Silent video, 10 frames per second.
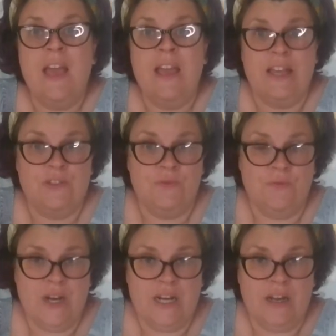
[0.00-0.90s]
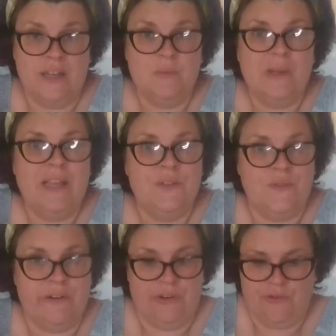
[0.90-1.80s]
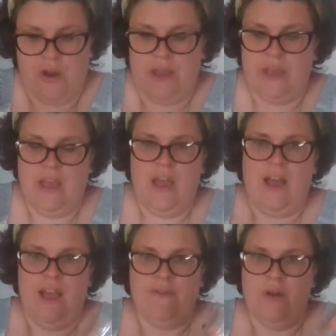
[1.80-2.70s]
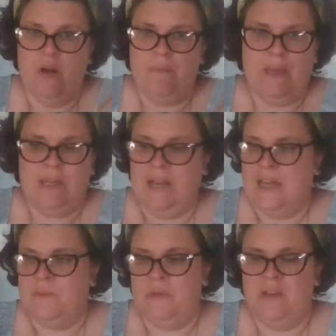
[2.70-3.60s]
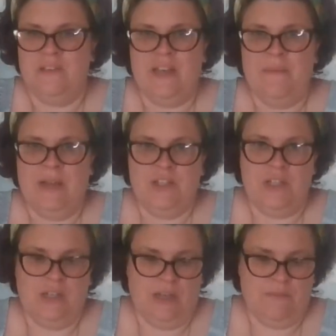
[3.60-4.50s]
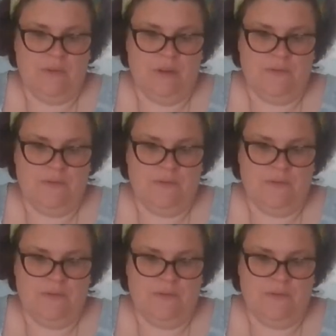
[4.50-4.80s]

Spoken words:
It's really nice, but it is very dry. I haven't got a big glass because I'm not a